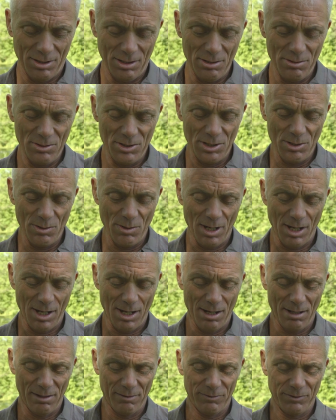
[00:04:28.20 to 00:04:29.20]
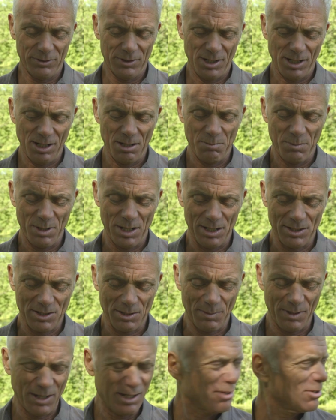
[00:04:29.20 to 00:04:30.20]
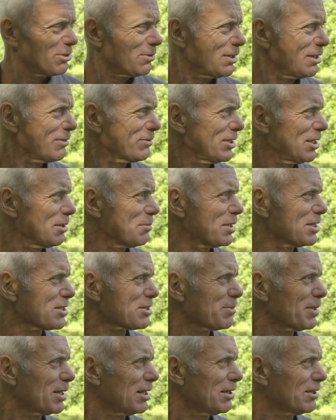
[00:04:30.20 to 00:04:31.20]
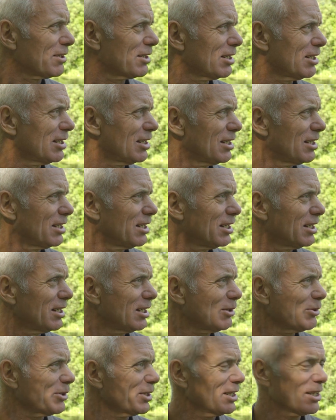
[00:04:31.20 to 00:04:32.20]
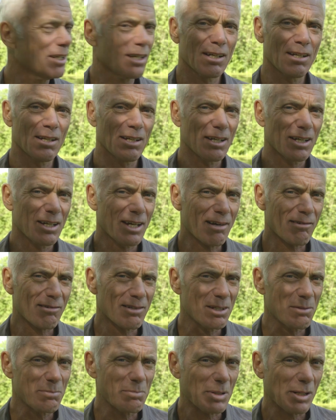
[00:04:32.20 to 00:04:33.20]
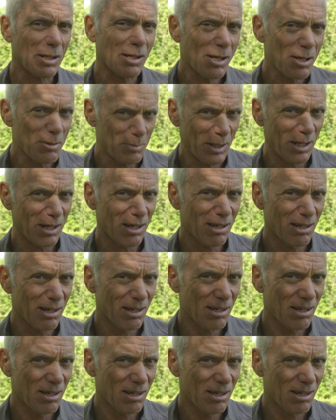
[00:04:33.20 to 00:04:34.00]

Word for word: Who do you have nightmares about? Who do I have nightmares about? Oh yeah, Ari Pimer.